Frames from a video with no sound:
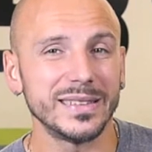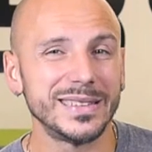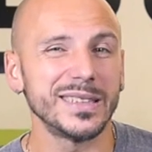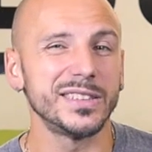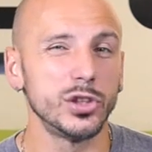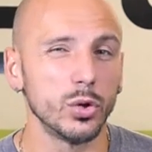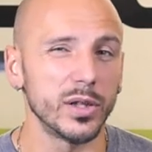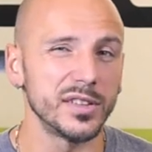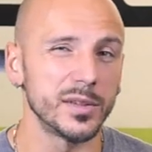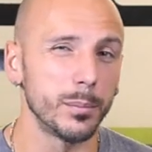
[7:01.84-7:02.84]
just do
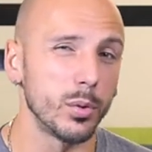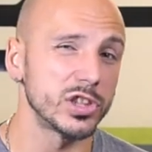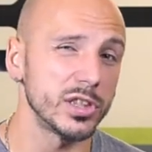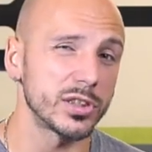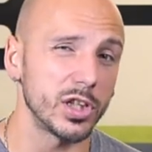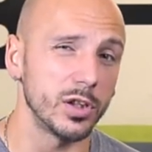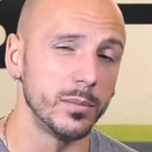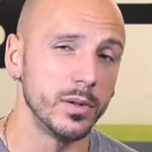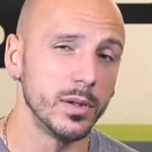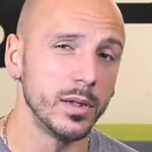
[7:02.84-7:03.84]
it is a bullshit
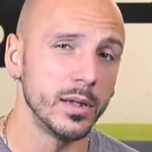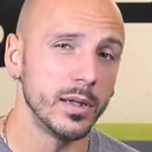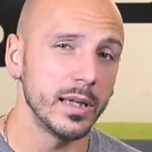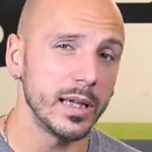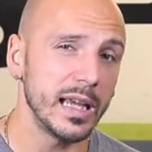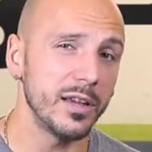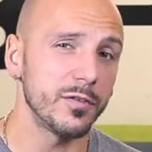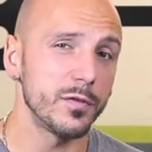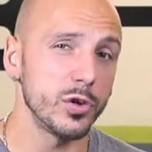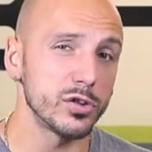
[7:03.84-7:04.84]
term if
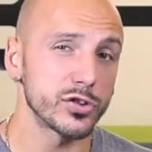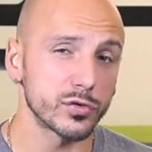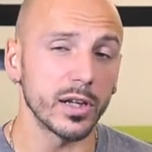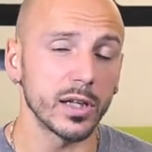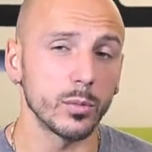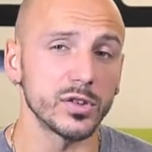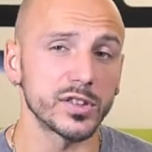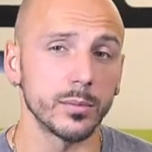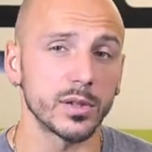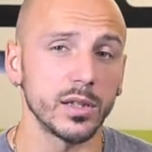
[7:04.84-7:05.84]
you're struggling with
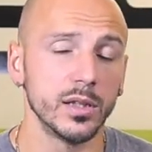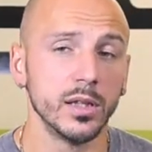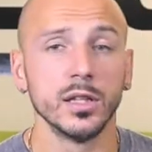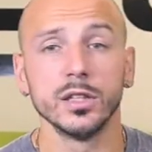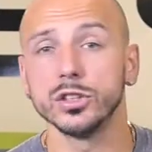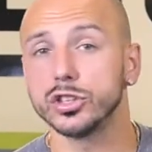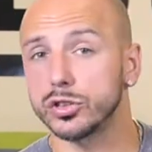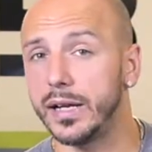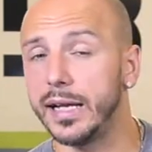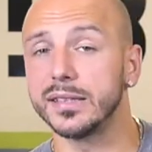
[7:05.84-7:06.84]
something,
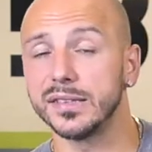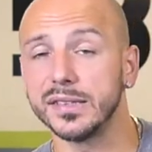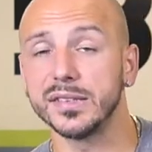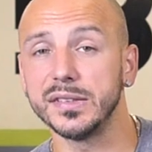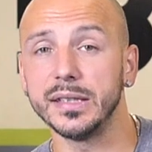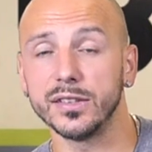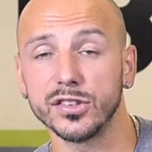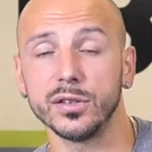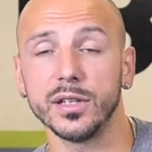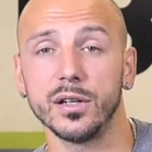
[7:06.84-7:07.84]
trying to succeed in a
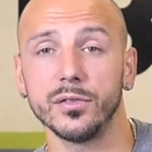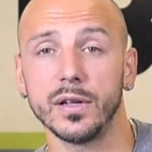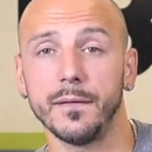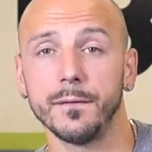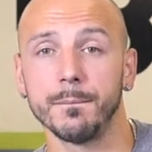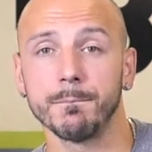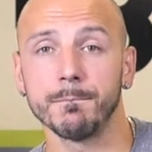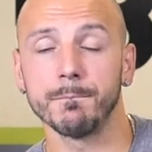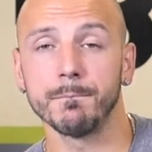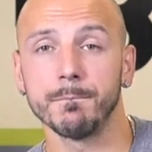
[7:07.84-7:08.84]
certain area of your life.
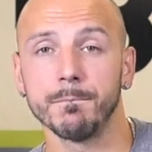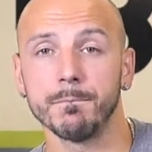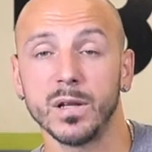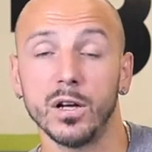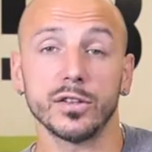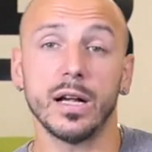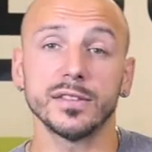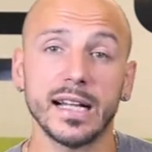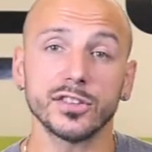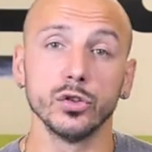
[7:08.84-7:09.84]
All right, so that
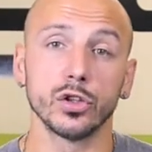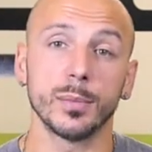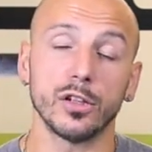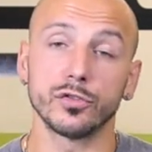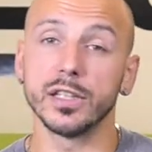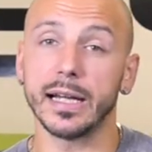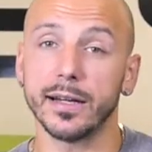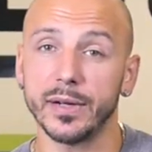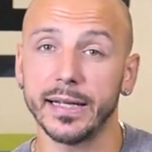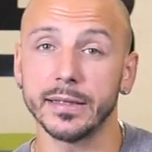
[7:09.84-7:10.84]
was Ask Luka, but I was really
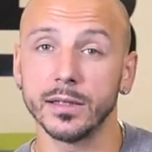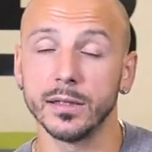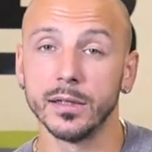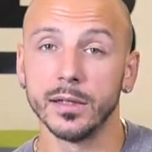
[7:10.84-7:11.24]
kind of ranting,